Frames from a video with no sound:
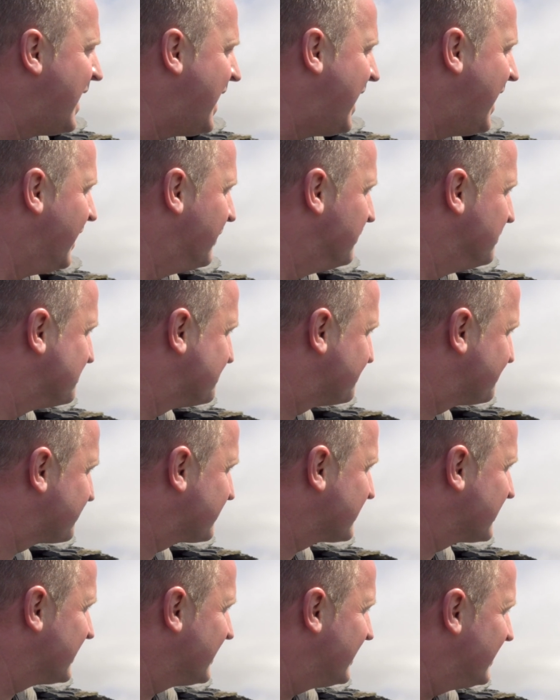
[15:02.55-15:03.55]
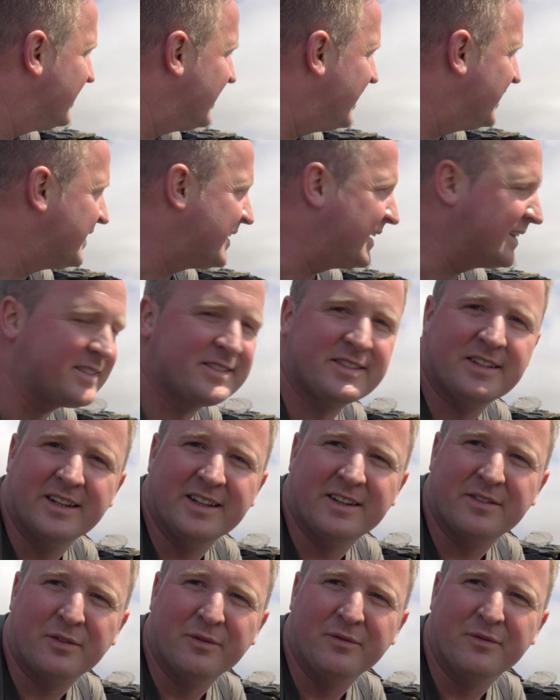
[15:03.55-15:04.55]
And you get to see
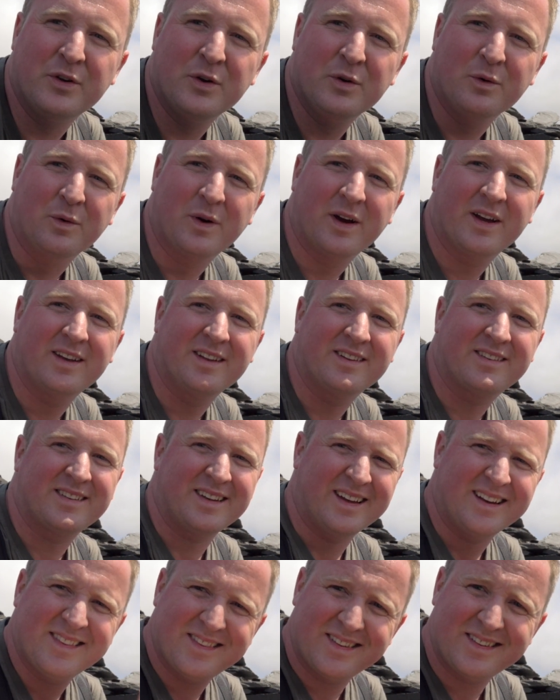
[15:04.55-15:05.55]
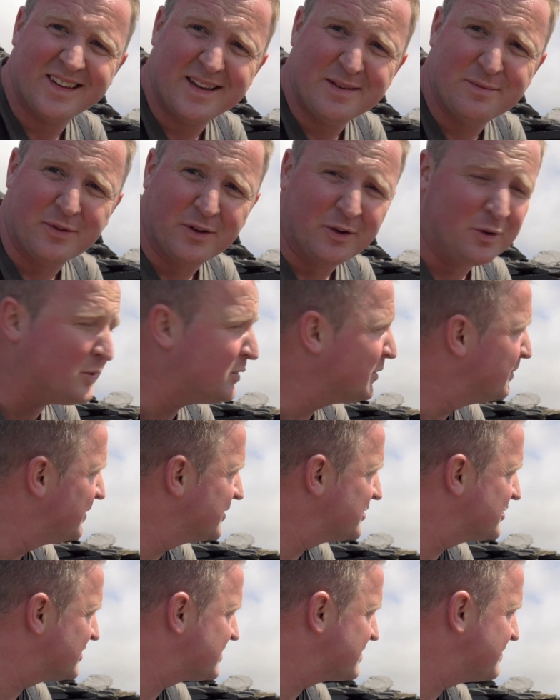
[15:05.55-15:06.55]
a different view. It's kind of the same view,
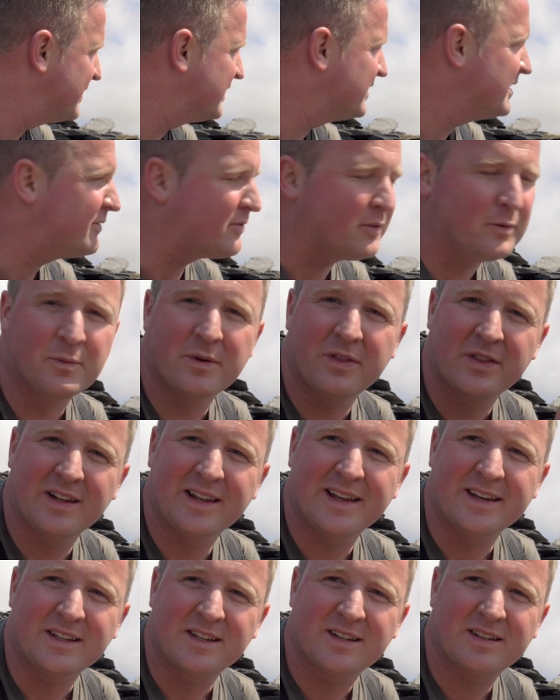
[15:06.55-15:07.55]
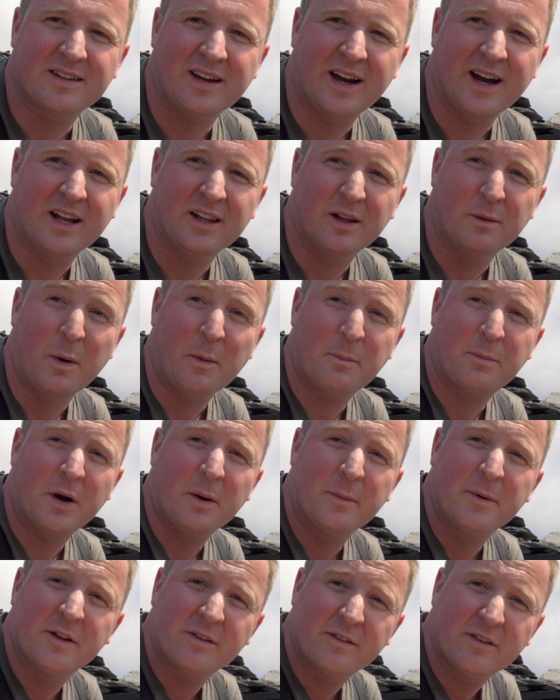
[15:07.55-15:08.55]
but just a bit different, with the lake a lot more
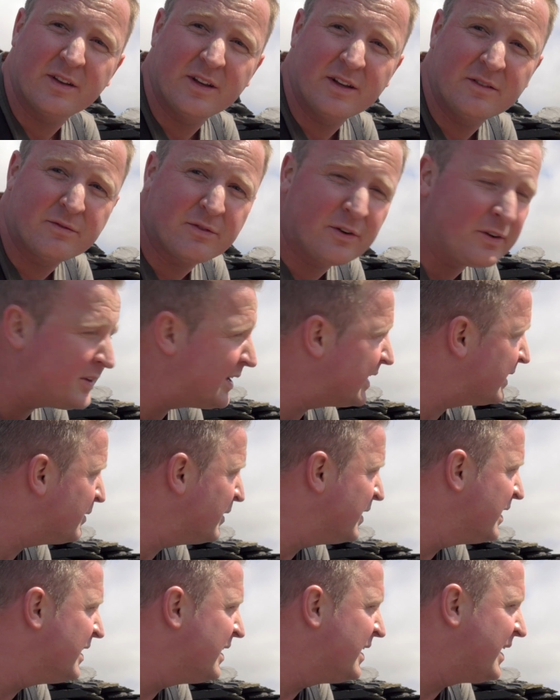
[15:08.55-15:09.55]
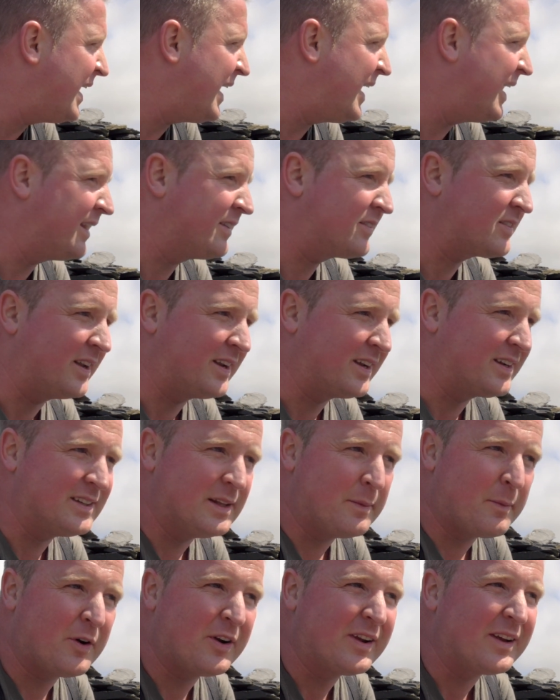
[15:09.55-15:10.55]
prominent in front now. And it's kind of
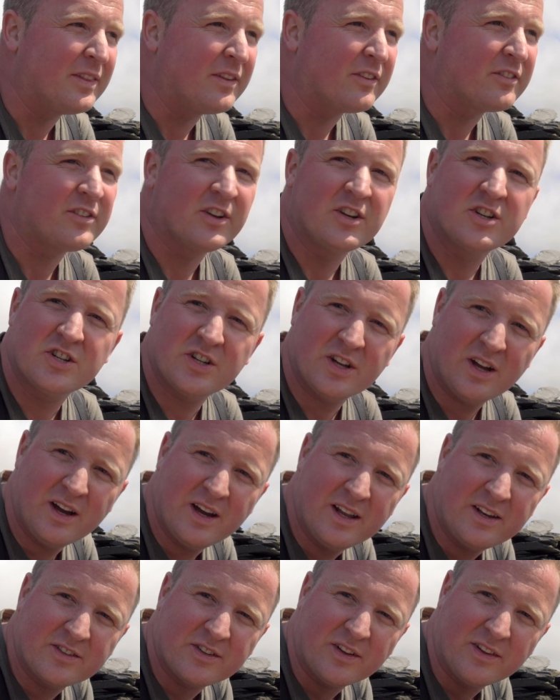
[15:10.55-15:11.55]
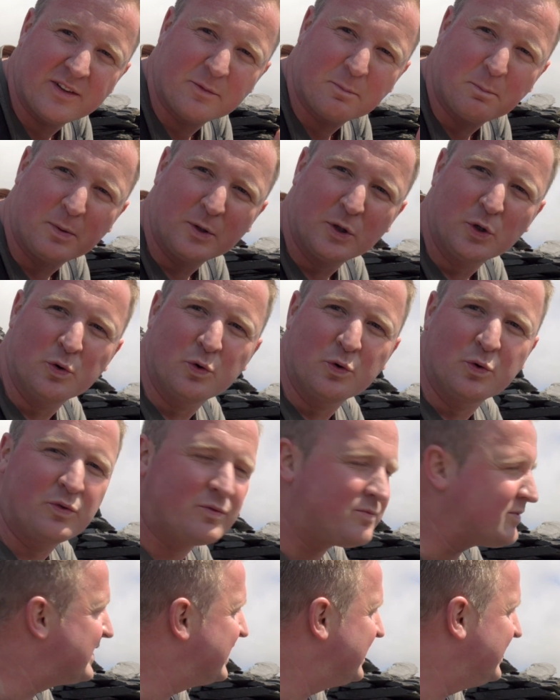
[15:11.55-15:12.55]
glimmering in the sunshine. It's got this blue
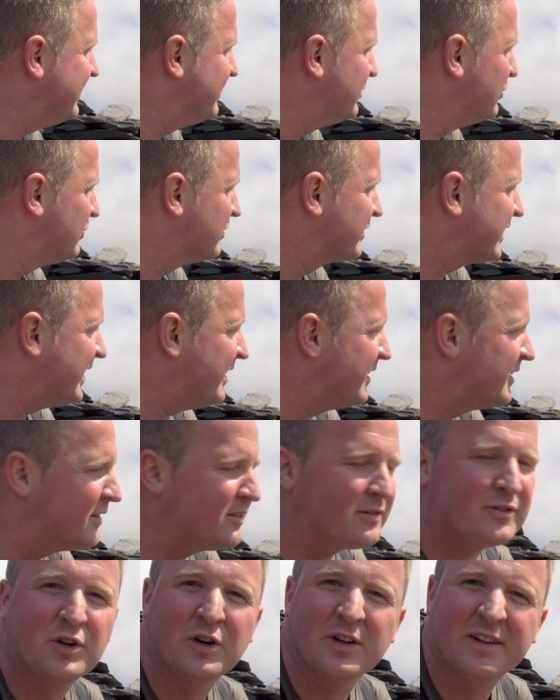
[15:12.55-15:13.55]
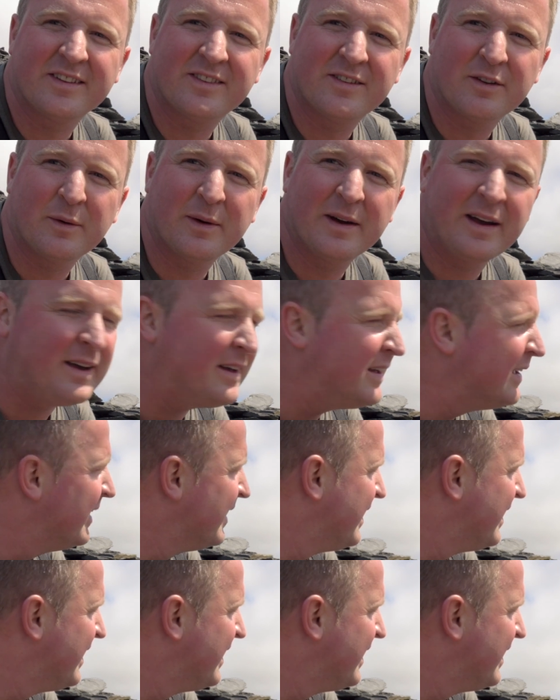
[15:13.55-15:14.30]
teal kind of colour to it.